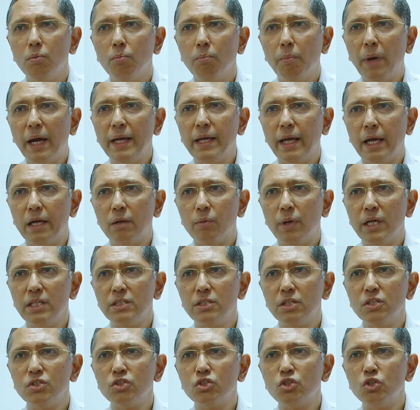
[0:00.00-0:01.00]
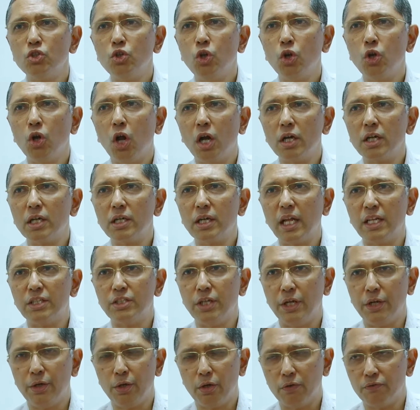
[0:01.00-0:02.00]
My advice is, do not
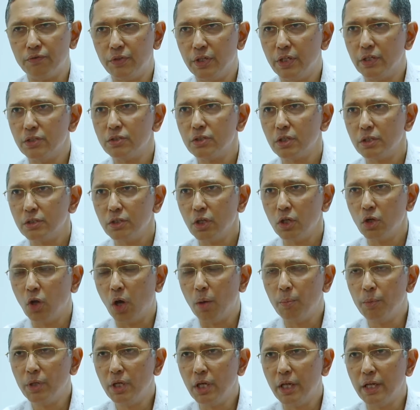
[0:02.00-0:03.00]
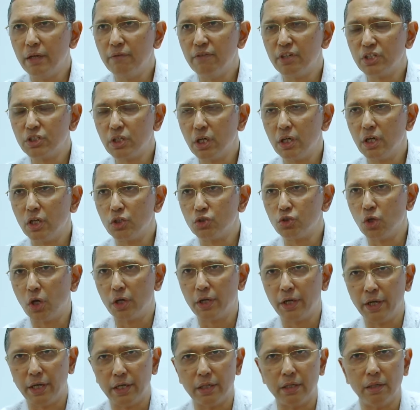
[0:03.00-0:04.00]
touch any of these. The normal investor does
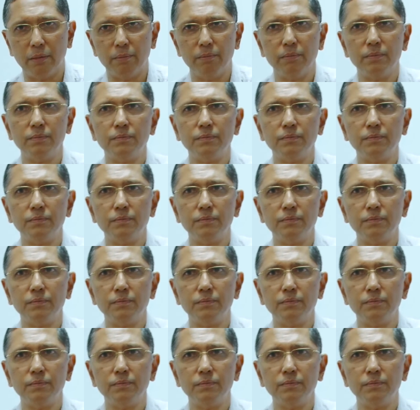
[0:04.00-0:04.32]
not need them.